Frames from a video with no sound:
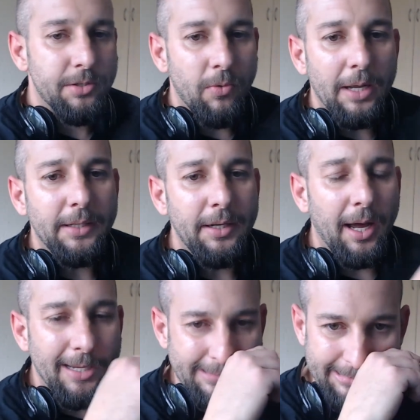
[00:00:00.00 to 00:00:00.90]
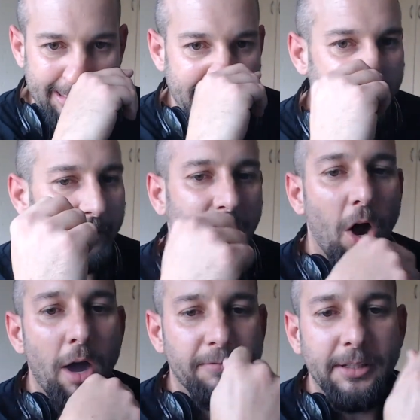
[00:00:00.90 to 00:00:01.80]
quite a nice
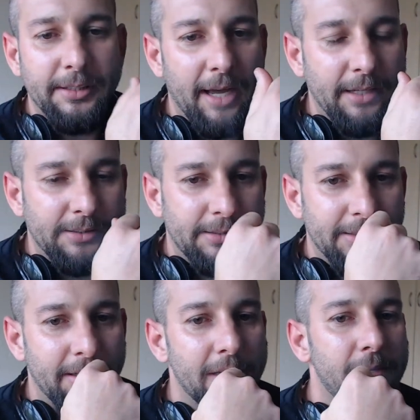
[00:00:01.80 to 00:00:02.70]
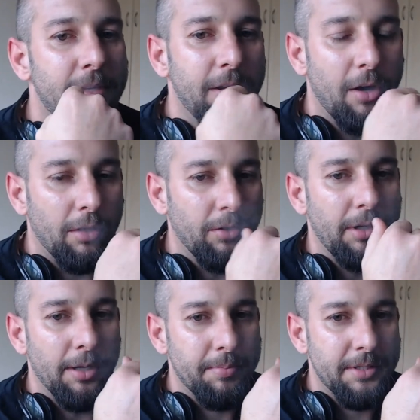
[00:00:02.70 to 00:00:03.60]
aftertaste, on your
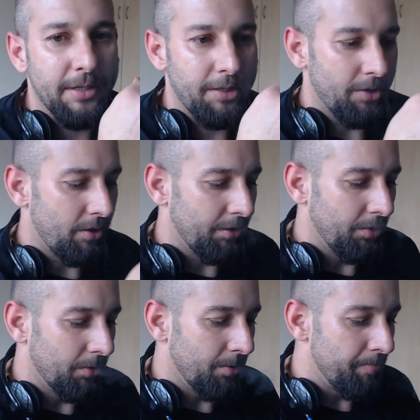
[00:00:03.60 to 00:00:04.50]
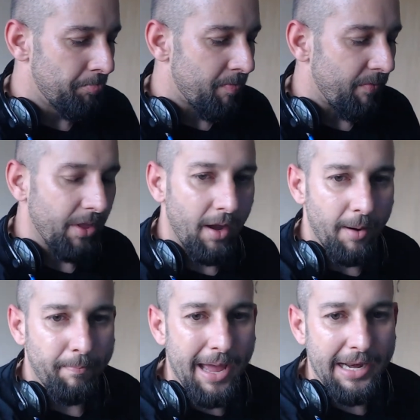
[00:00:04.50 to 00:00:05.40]
lips and on your
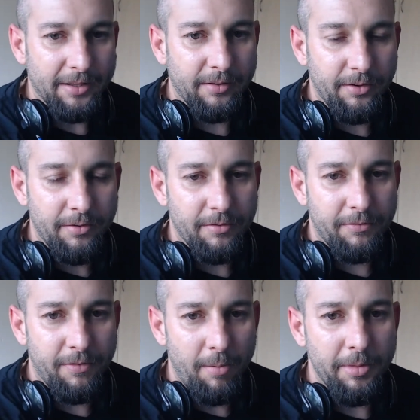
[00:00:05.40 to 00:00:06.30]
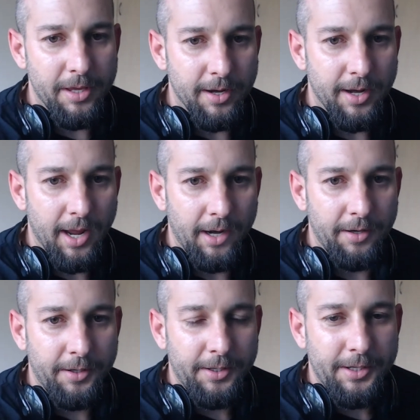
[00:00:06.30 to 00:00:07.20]
palate from the yin
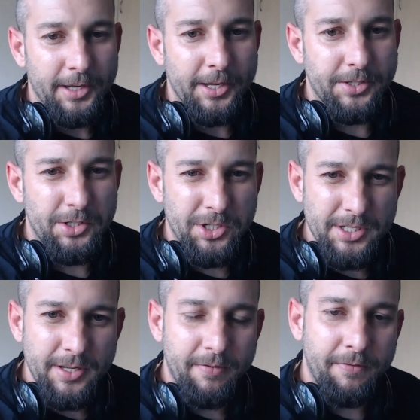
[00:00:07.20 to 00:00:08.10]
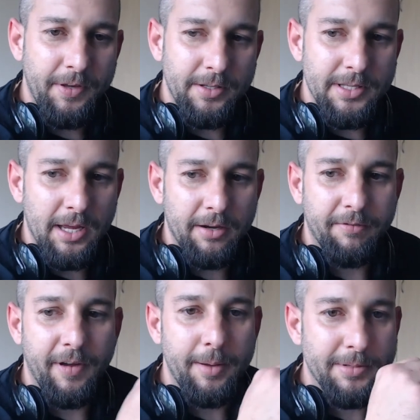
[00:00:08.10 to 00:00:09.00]
yang. It's just feels like it
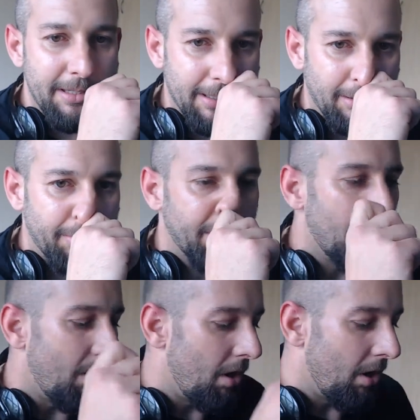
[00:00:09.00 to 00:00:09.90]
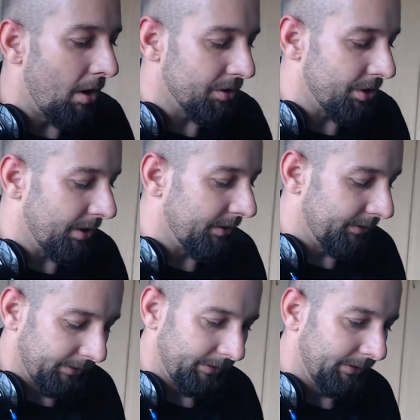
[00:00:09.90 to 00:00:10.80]
vapes a little bit harsher.
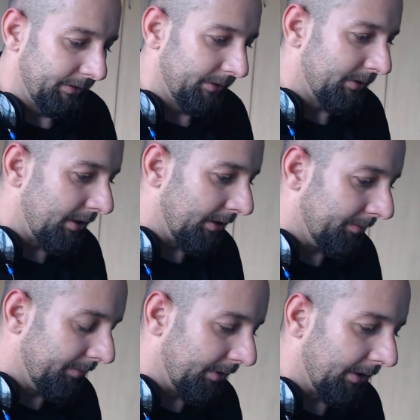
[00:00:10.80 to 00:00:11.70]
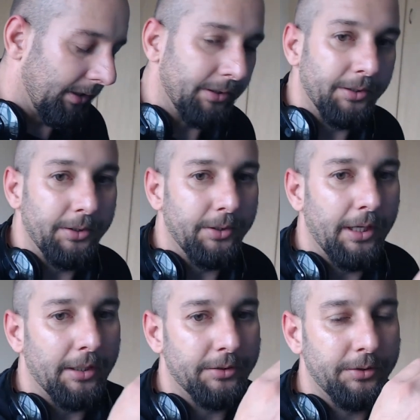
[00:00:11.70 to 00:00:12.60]
I don't know
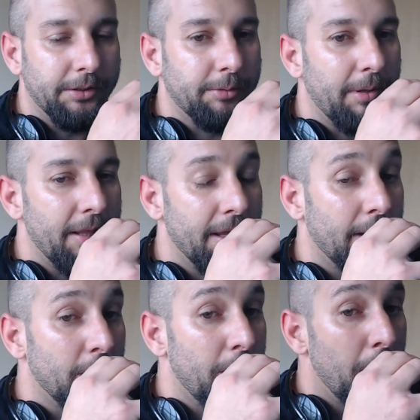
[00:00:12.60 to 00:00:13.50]
how to explain that.